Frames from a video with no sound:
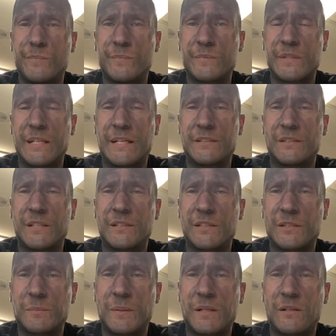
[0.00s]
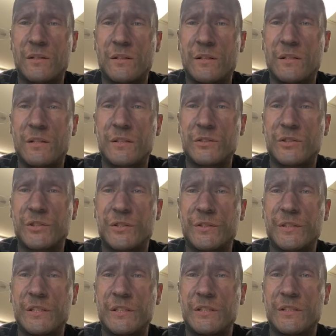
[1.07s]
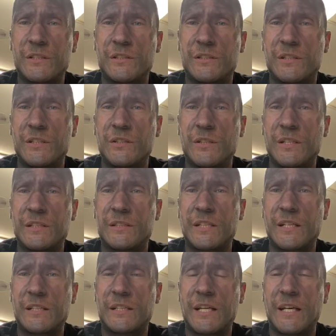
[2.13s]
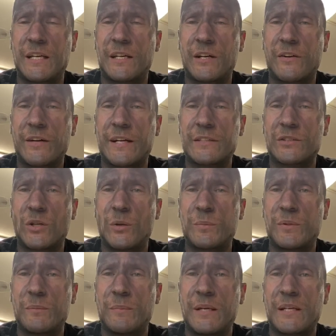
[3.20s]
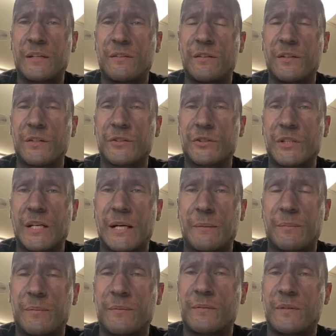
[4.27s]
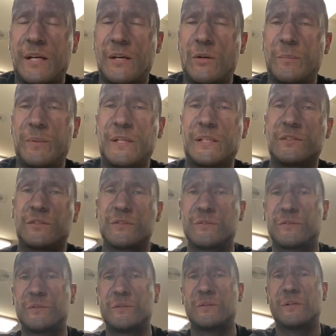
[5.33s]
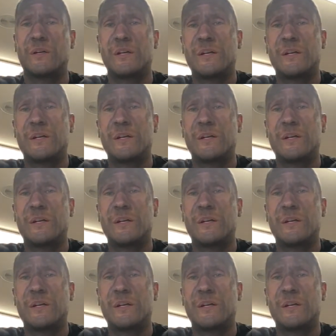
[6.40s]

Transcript: Guy says it's been a long journey. Good to see you hit 10K. Congrats. Hope to make it to your shop. I hope you guys do too.